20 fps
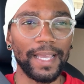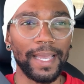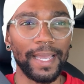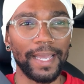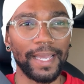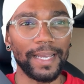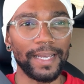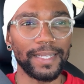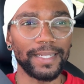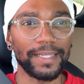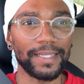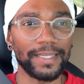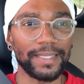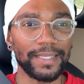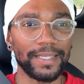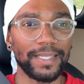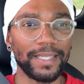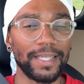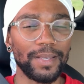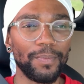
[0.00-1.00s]
and
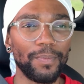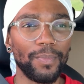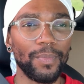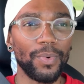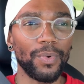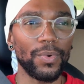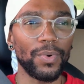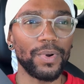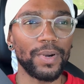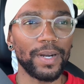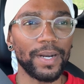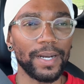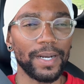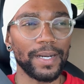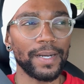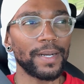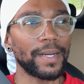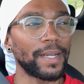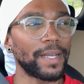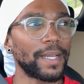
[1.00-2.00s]
the
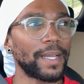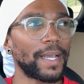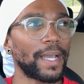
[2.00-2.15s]
more